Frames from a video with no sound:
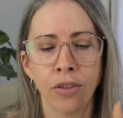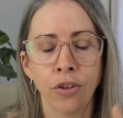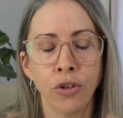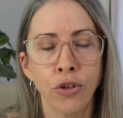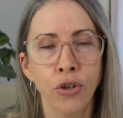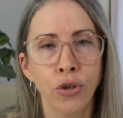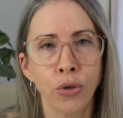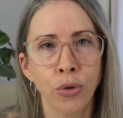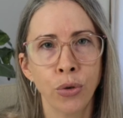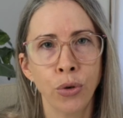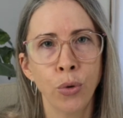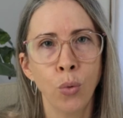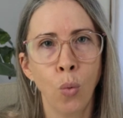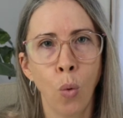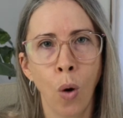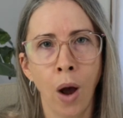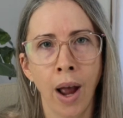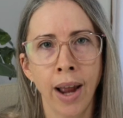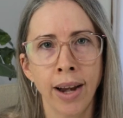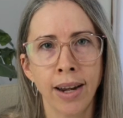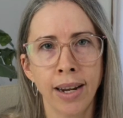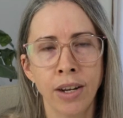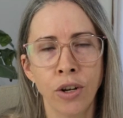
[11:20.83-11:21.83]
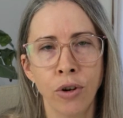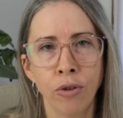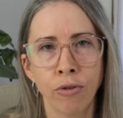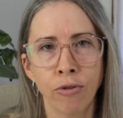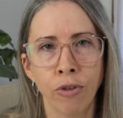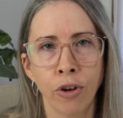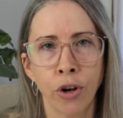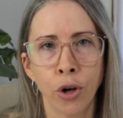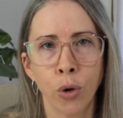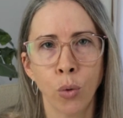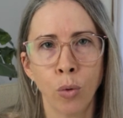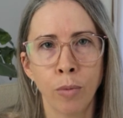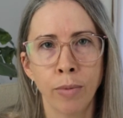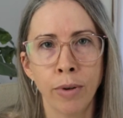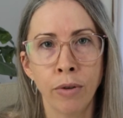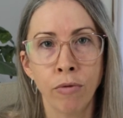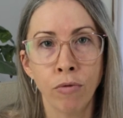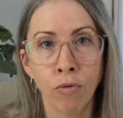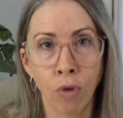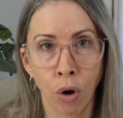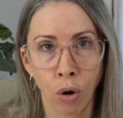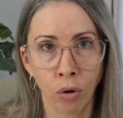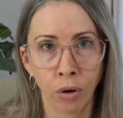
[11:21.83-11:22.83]
the true white in your photo will be
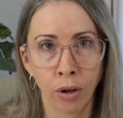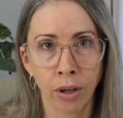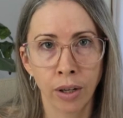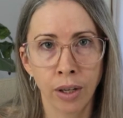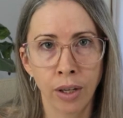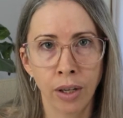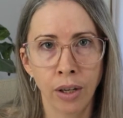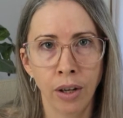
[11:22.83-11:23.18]
wrong.